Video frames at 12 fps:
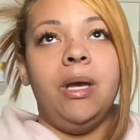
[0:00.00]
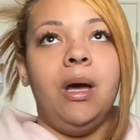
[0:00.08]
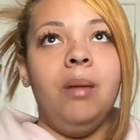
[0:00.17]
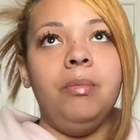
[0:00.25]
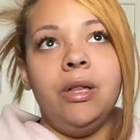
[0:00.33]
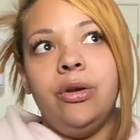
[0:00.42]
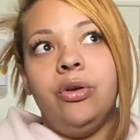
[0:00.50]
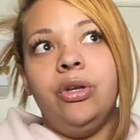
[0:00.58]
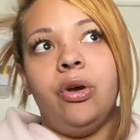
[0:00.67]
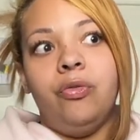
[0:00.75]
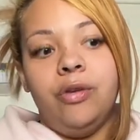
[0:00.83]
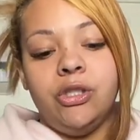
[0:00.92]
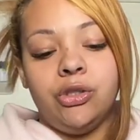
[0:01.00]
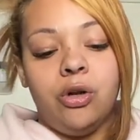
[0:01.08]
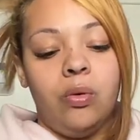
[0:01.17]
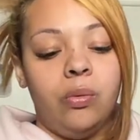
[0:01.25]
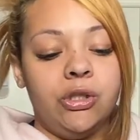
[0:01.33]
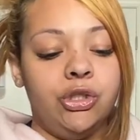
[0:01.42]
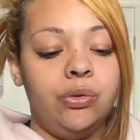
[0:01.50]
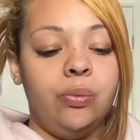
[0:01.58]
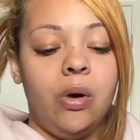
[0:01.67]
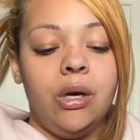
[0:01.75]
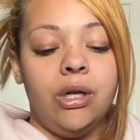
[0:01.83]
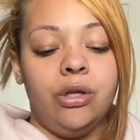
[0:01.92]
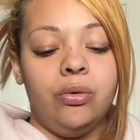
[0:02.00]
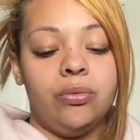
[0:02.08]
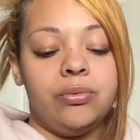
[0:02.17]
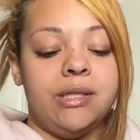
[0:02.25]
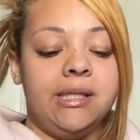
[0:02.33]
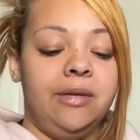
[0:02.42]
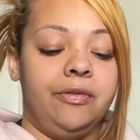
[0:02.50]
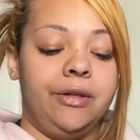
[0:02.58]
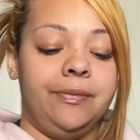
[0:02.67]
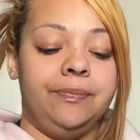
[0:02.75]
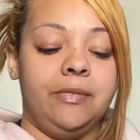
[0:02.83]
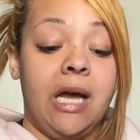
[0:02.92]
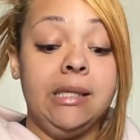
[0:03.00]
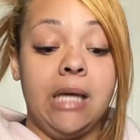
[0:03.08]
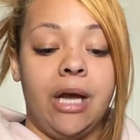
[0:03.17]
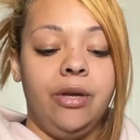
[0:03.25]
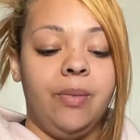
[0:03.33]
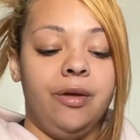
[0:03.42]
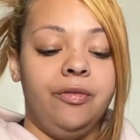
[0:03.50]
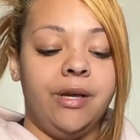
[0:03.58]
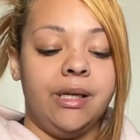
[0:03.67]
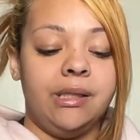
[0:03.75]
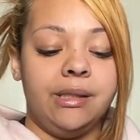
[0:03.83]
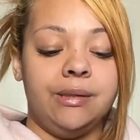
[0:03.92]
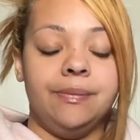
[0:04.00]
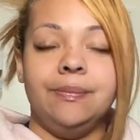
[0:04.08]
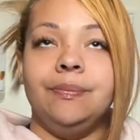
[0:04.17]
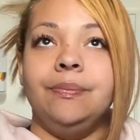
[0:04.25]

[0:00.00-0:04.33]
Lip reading: Become clear in your vision on what you want and you will receive it. That's how you manifest.